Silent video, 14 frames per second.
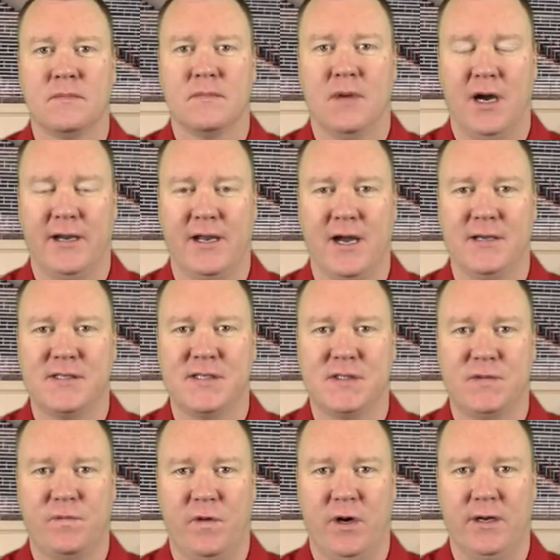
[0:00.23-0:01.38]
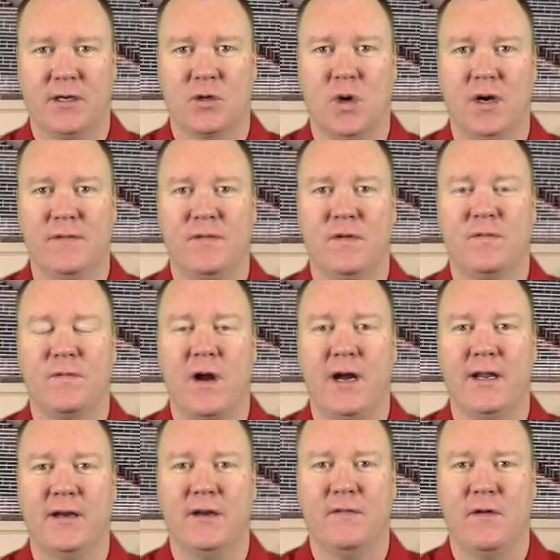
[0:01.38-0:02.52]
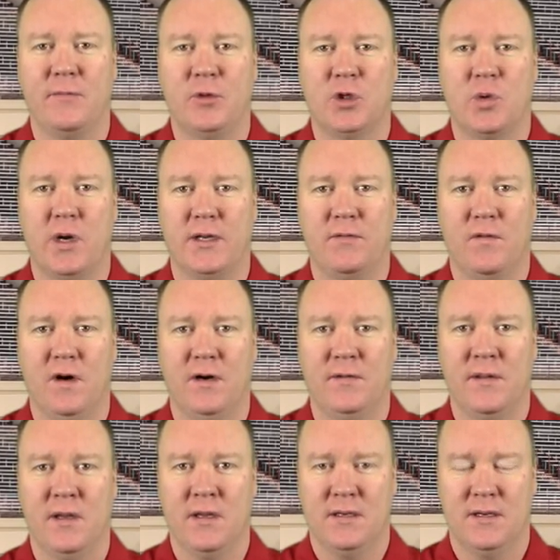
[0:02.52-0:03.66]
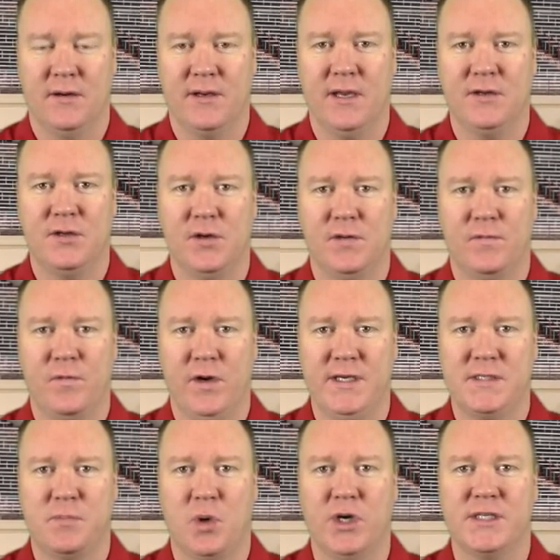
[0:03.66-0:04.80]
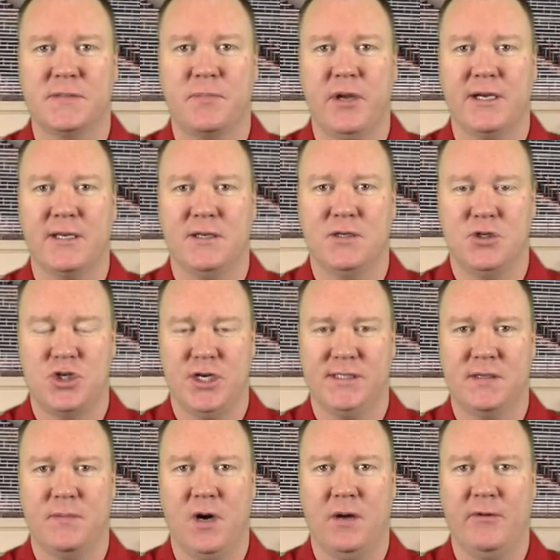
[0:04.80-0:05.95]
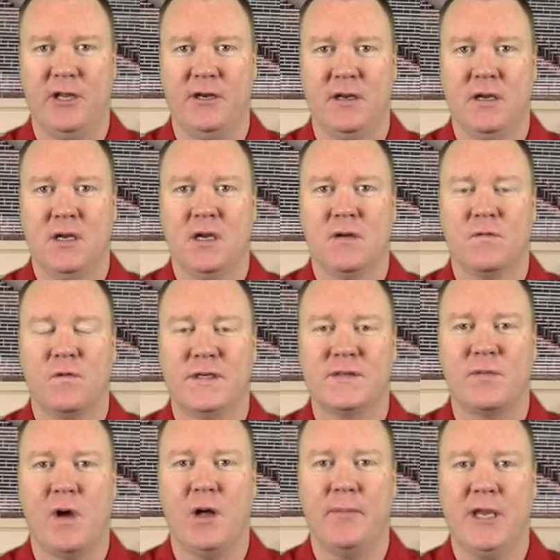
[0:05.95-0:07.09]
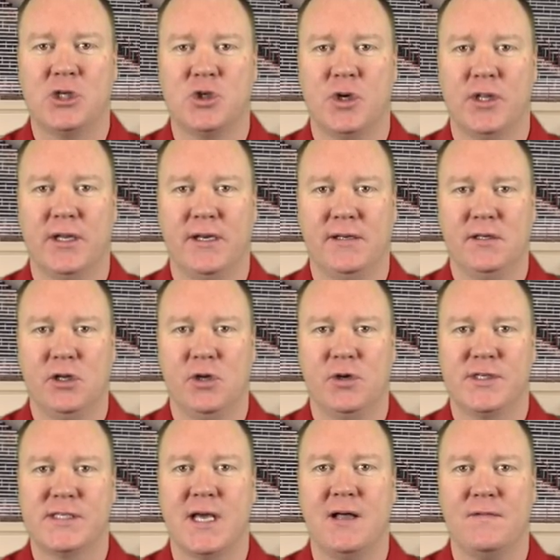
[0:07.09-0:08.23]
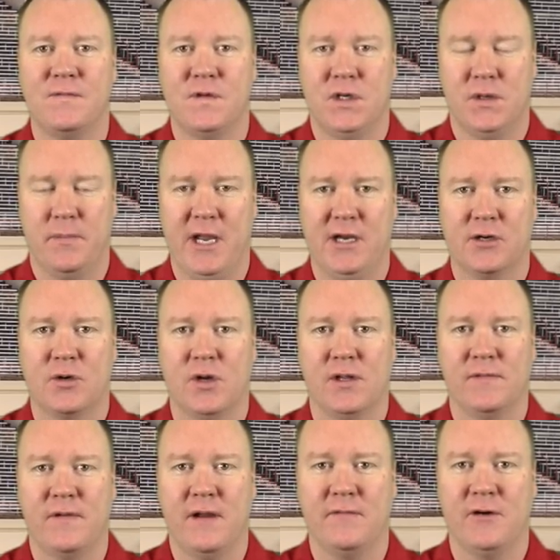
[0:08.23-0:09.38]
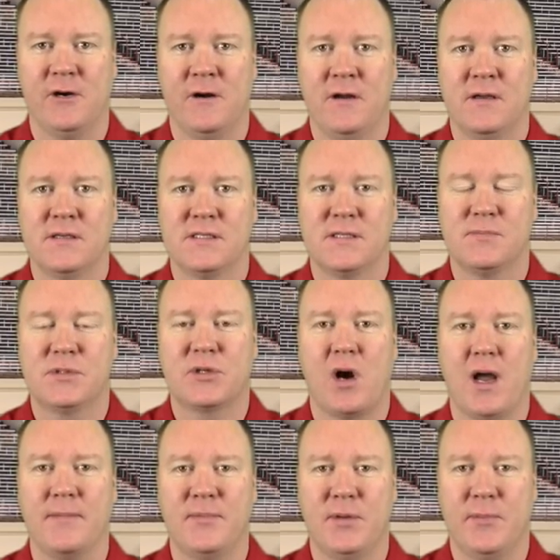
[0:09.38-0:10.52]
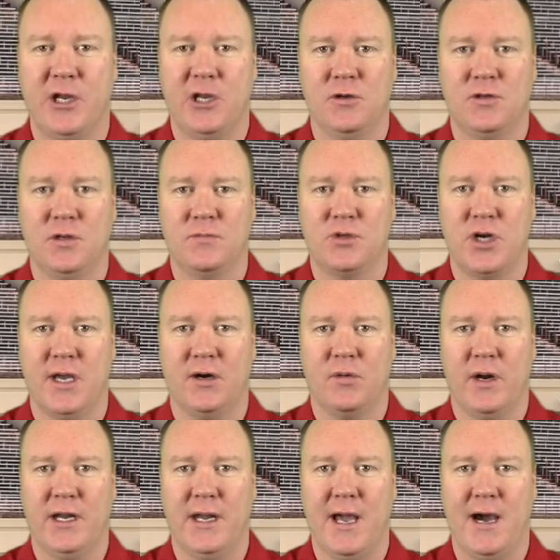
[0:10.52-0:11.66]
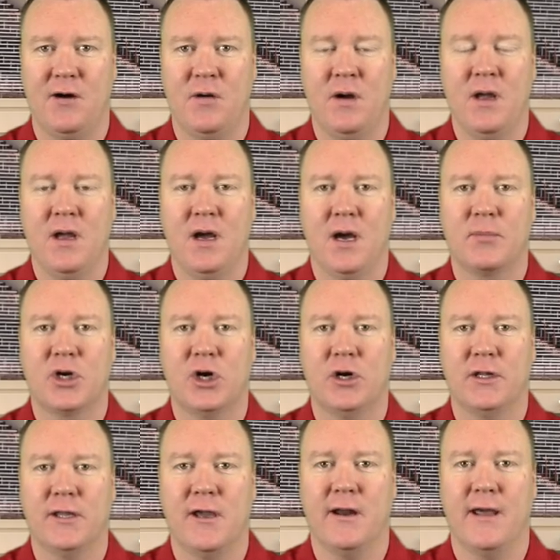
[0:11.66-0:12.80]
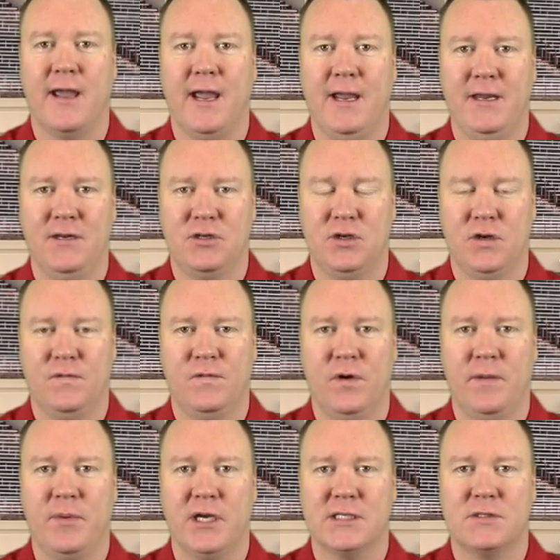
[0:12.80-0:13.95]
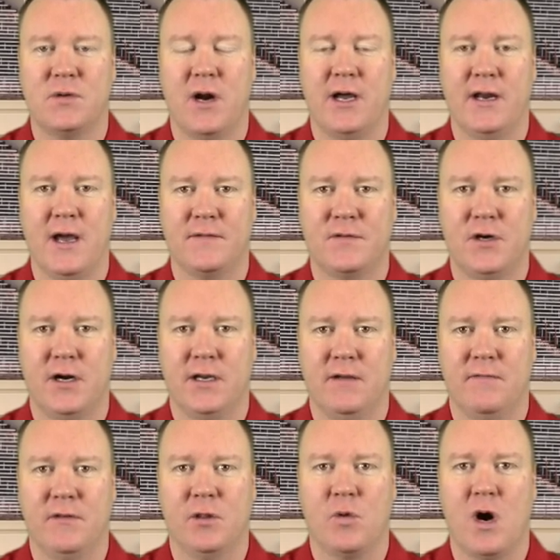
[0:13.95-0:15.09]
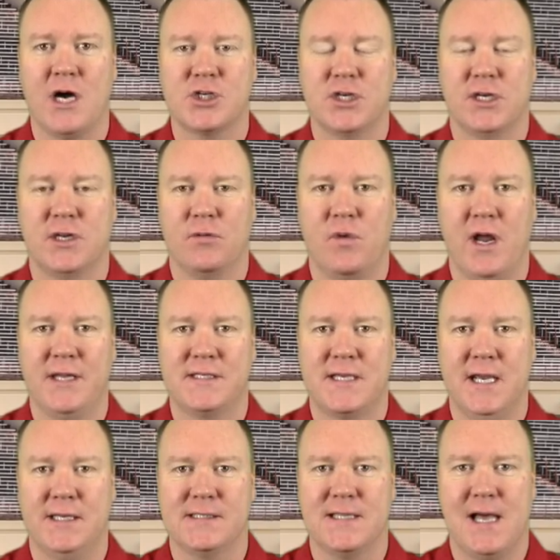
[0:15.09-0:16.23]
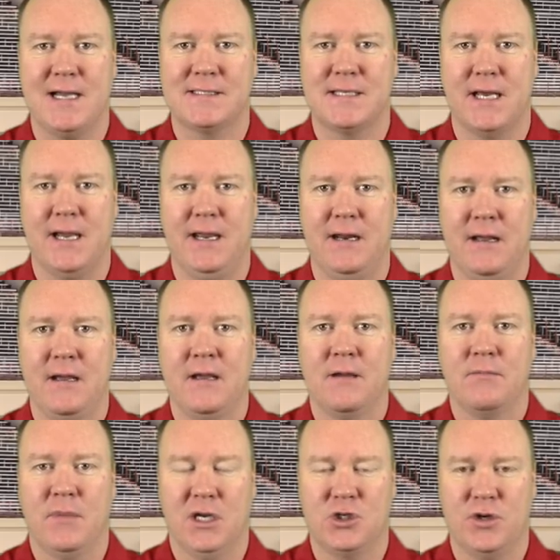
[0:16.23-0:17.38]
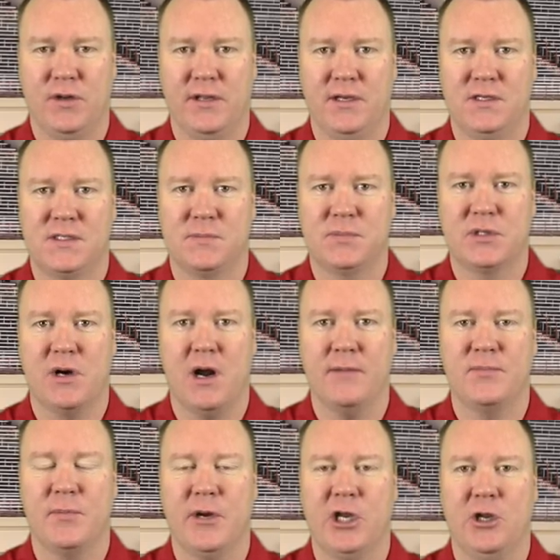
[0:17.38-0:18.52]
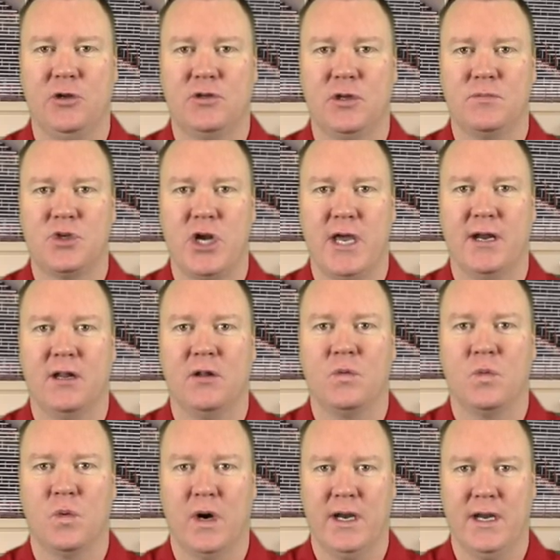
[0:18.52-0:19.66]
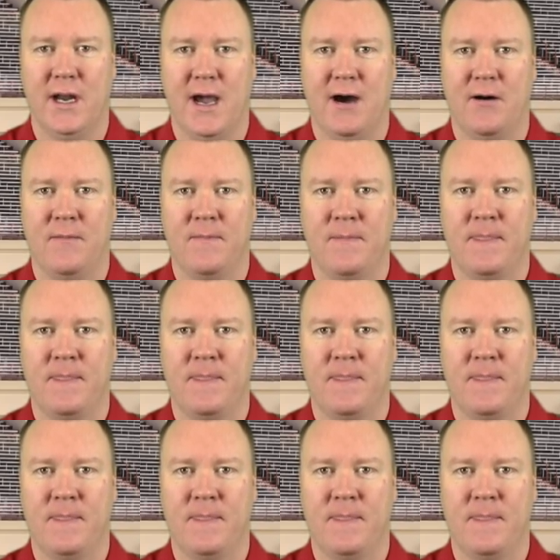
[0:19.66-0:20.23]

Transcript: Hi guys, this is Vernon Croy for Friday, November 24th. I'll get to your free sports pick in just a moment. First of all, make sure that do yourself and your bankroll a favor. Subscribe to my YouTube channel right now. I'm currently on an 8 and 2 free picks run after I give you the Washington Redskins last night. Make sure that you subscribe to my YouTube channel right now.